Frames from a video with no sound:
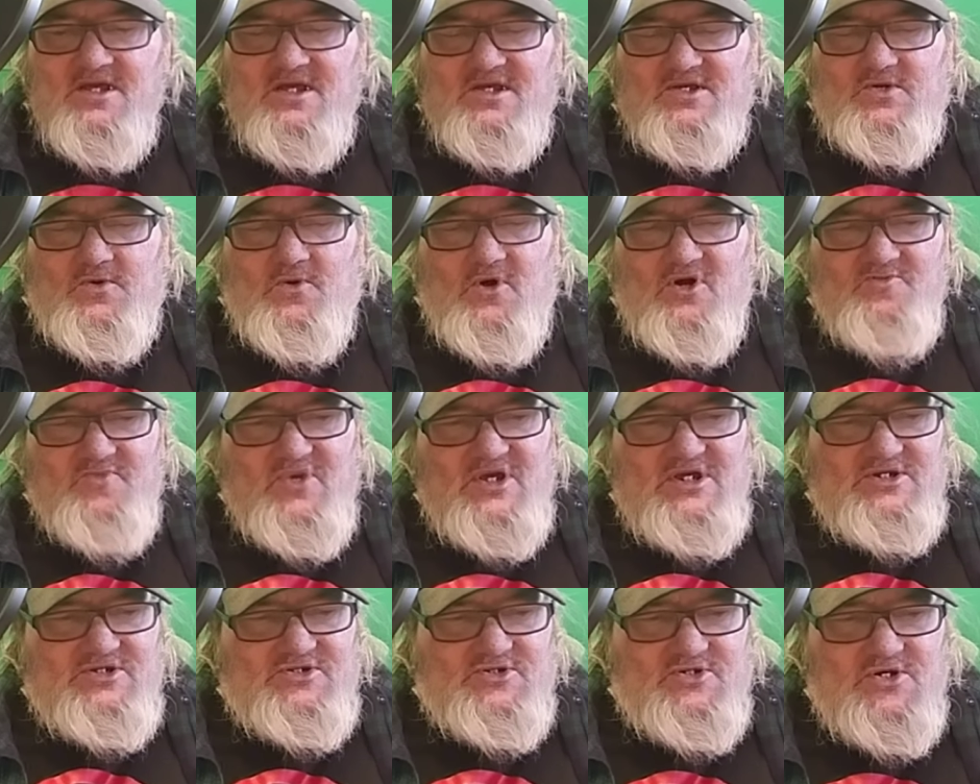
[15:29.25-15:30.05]
You want to
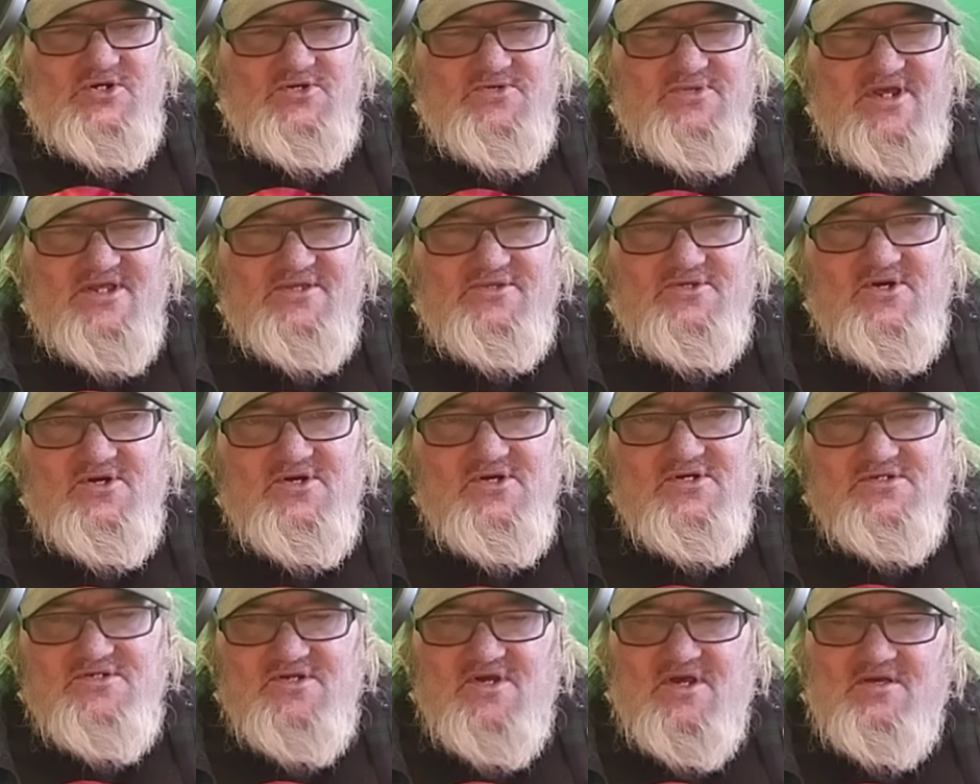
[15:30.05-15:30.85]
make sure that
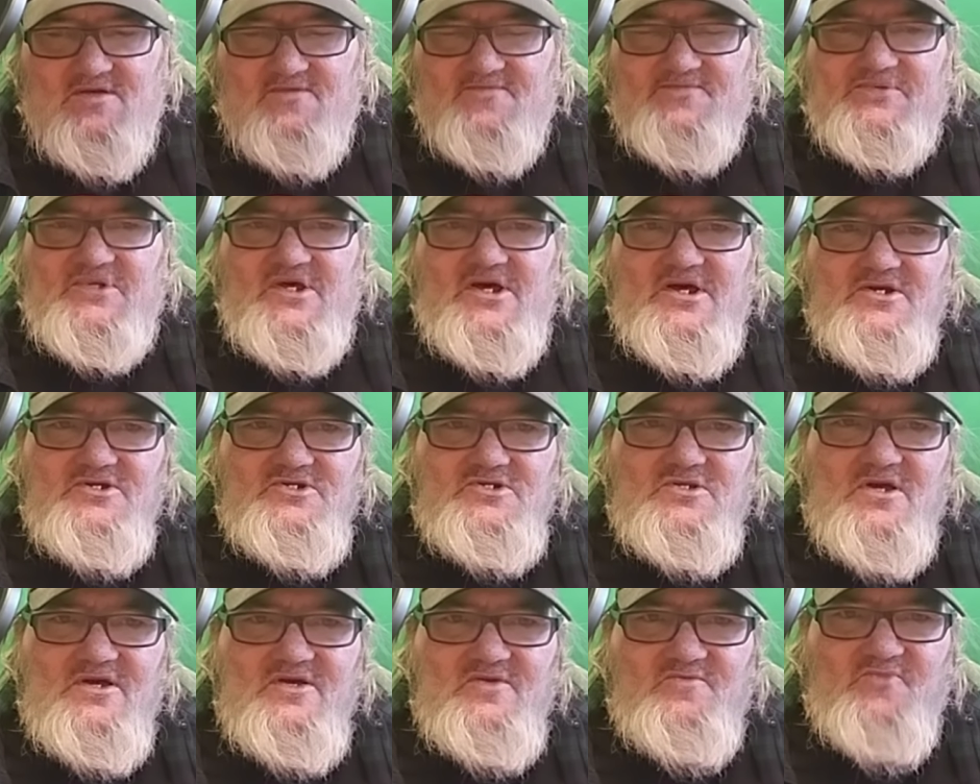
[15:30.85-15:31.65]
there's a uh,
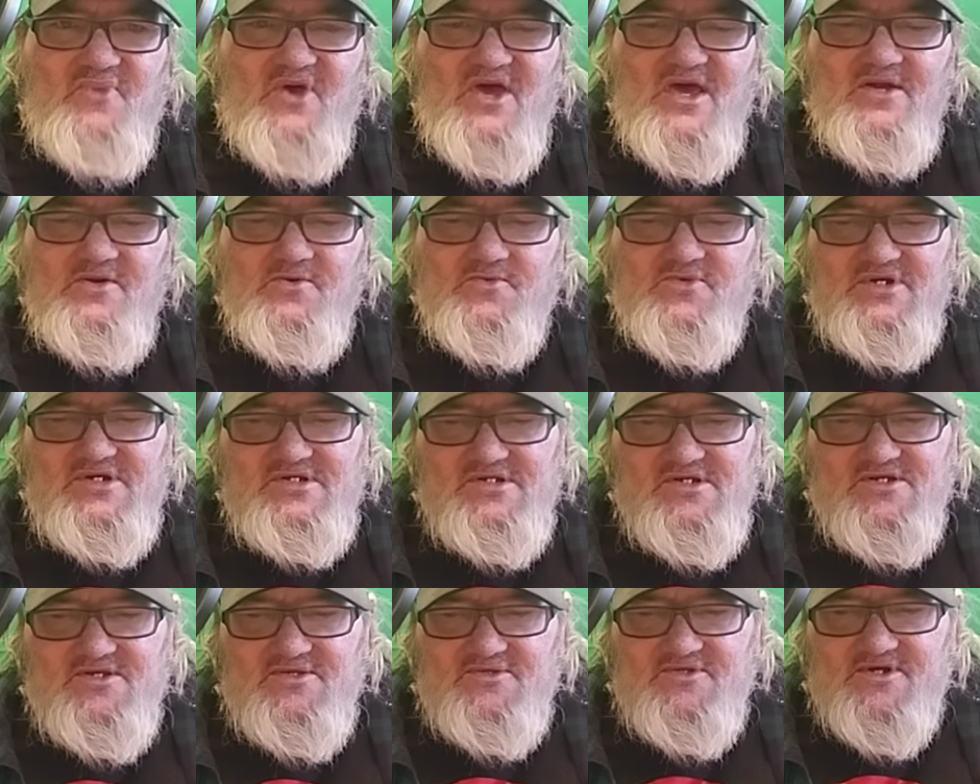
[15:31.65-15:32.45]
flashlight and
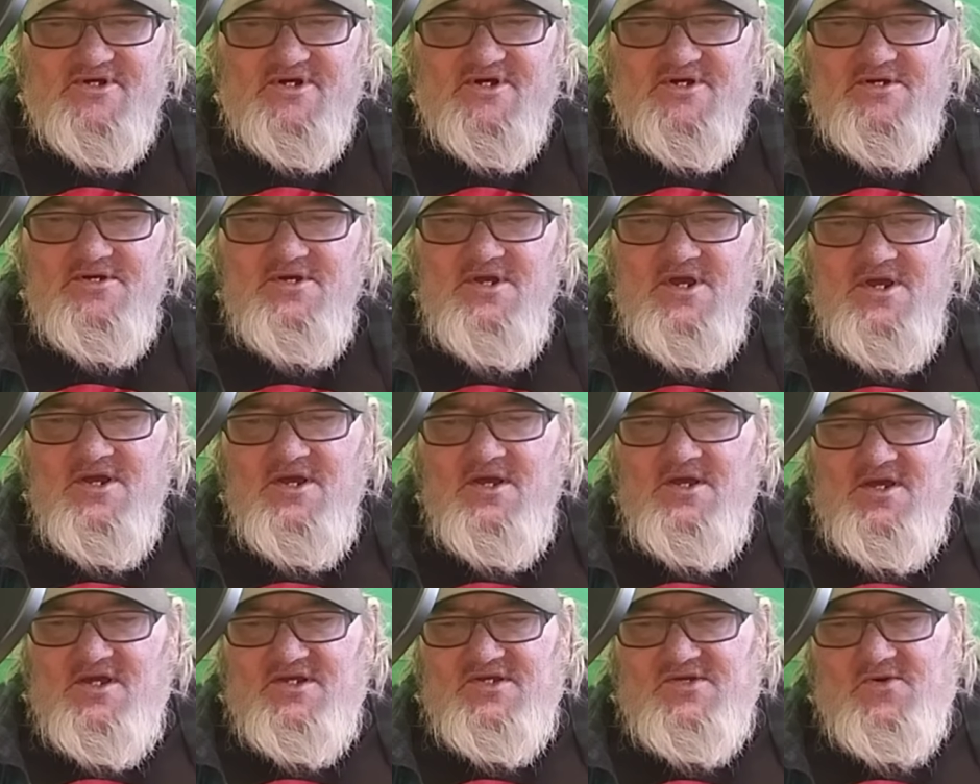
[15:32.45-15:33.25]
batteries in there
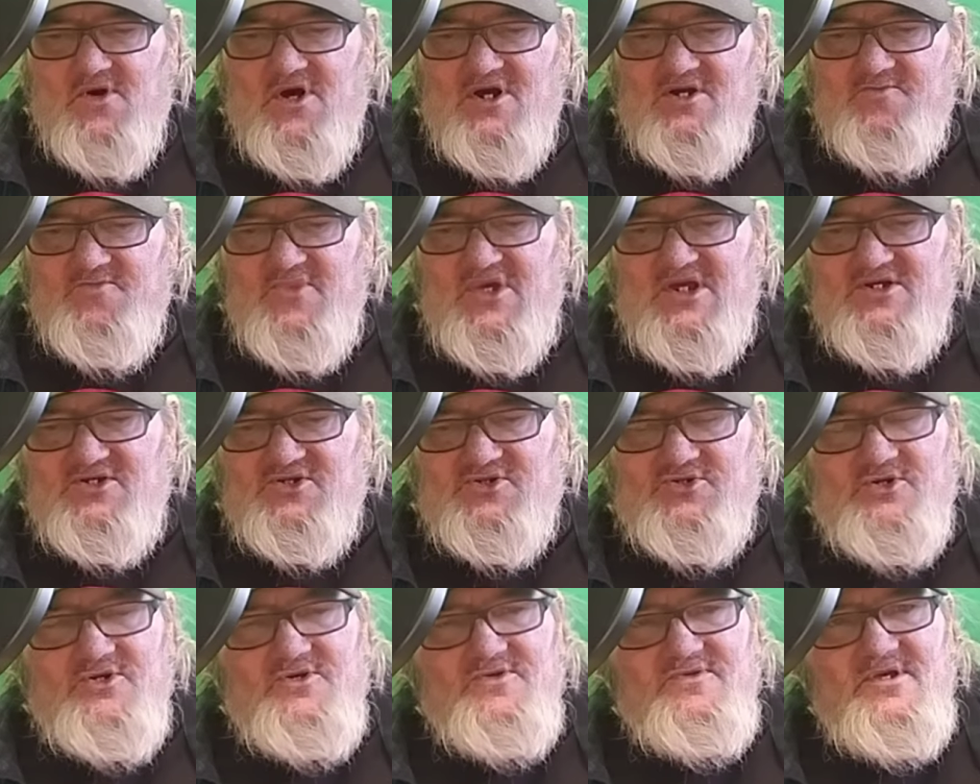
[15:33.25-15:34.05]
you want to make
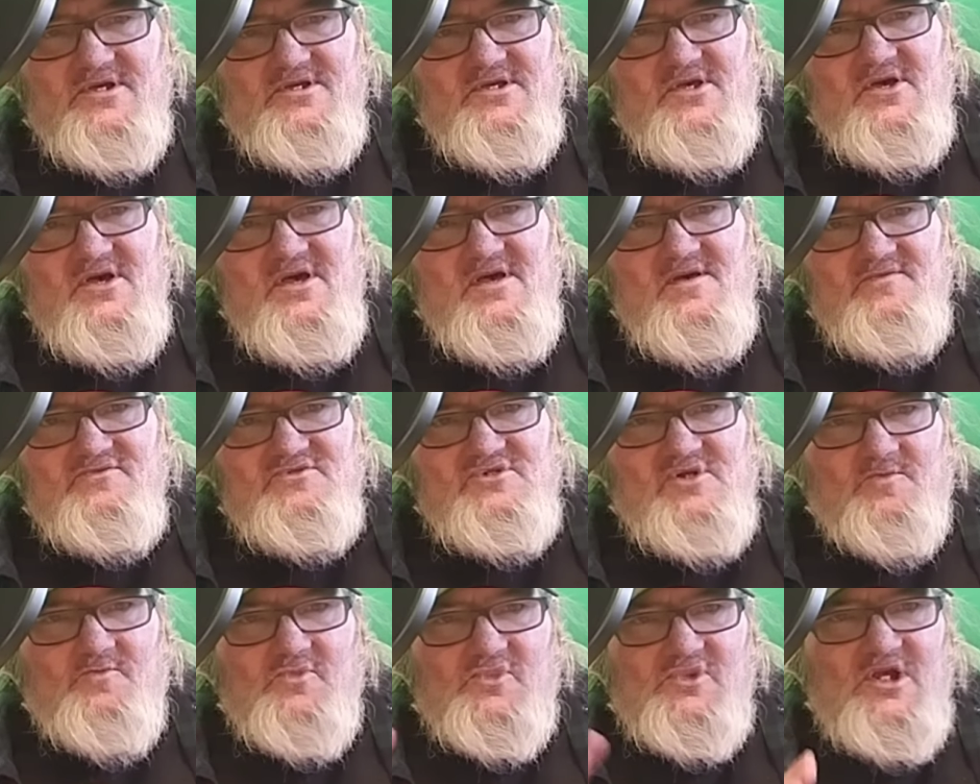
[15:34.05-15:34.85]
sure that you have
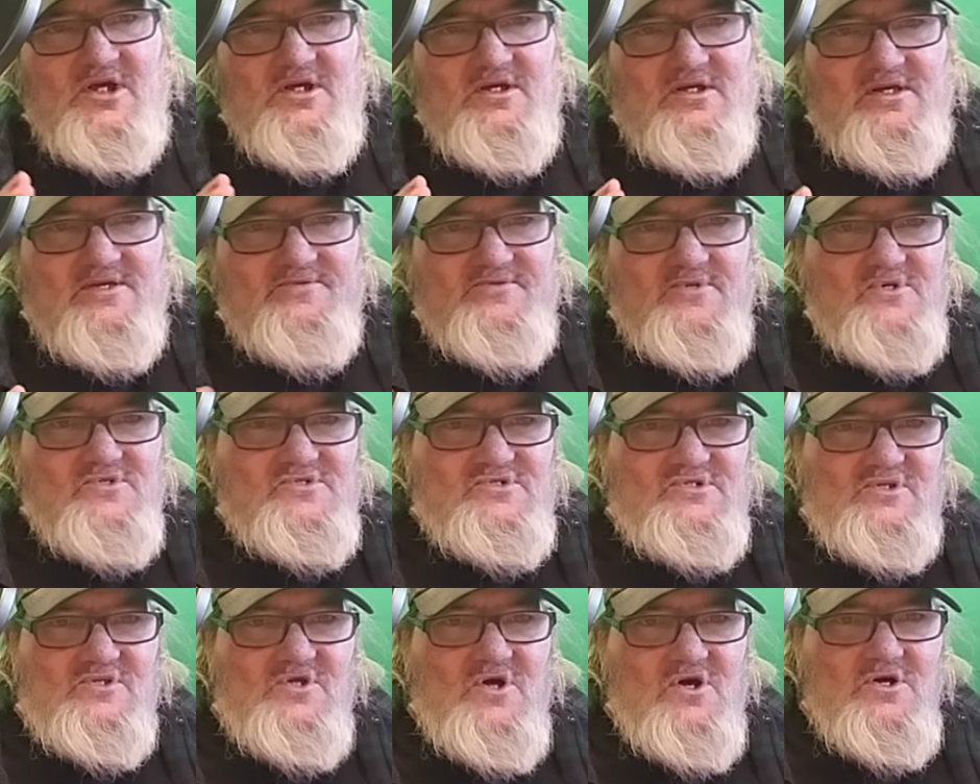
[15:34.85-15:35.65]
some uh,
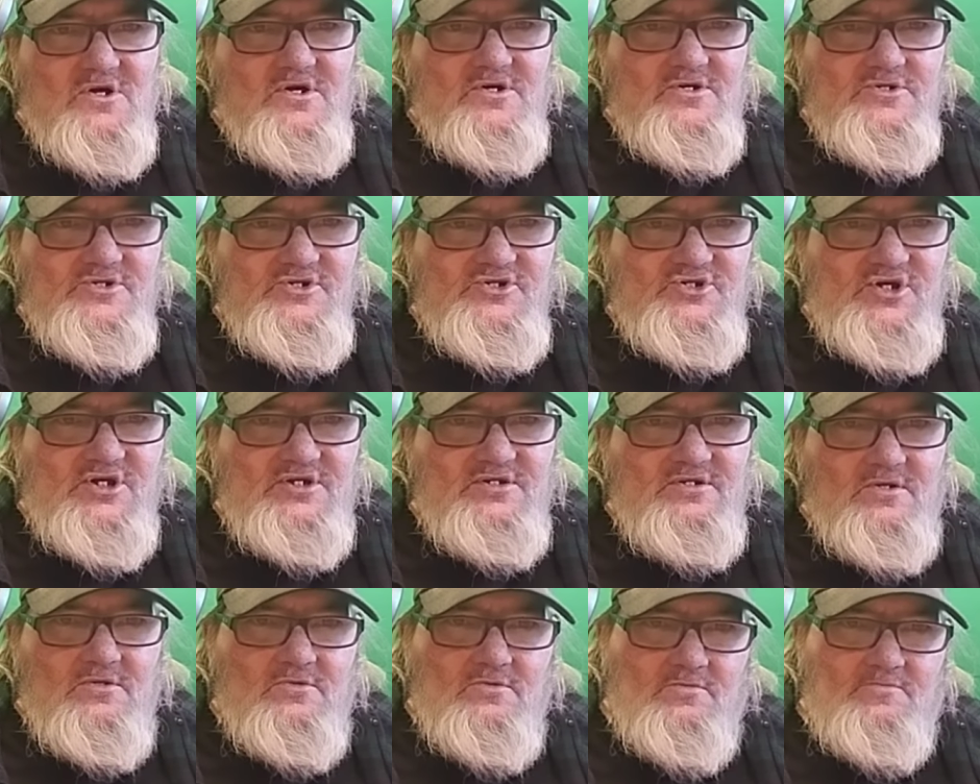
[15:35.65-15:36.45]
those large
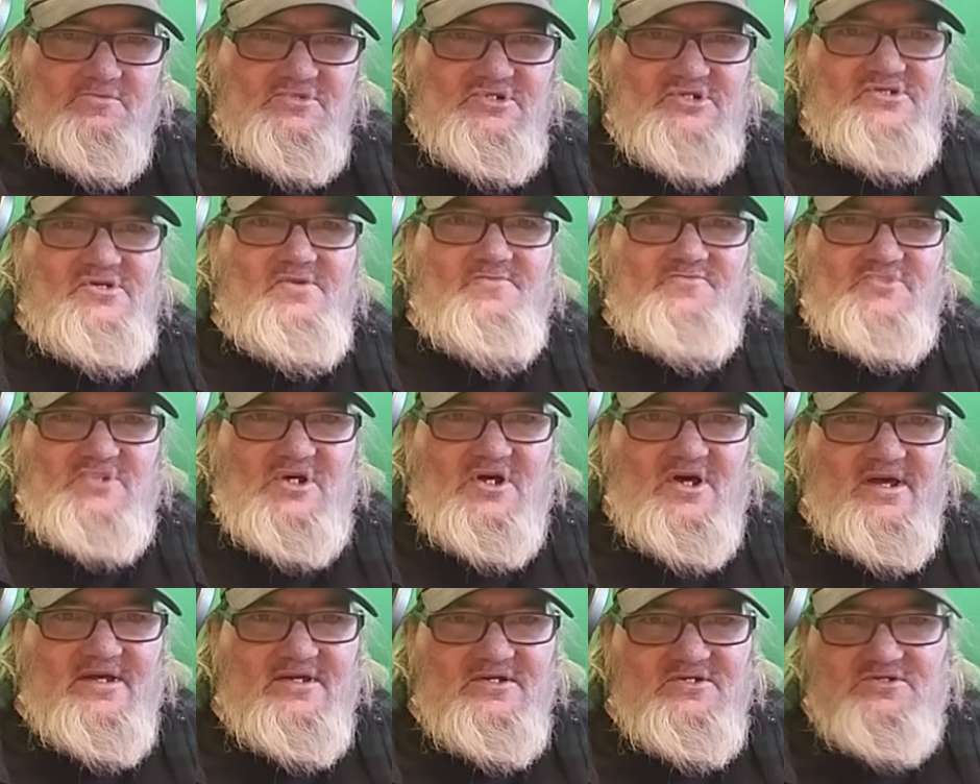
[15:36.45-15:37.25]
zip
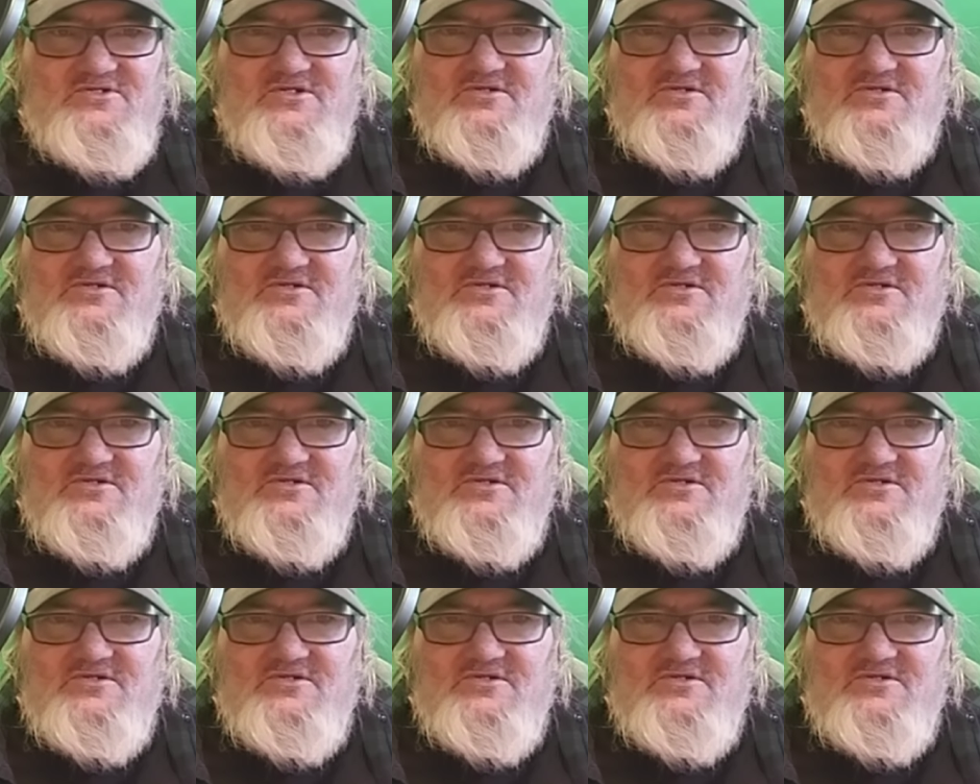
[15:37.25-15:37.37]
ties.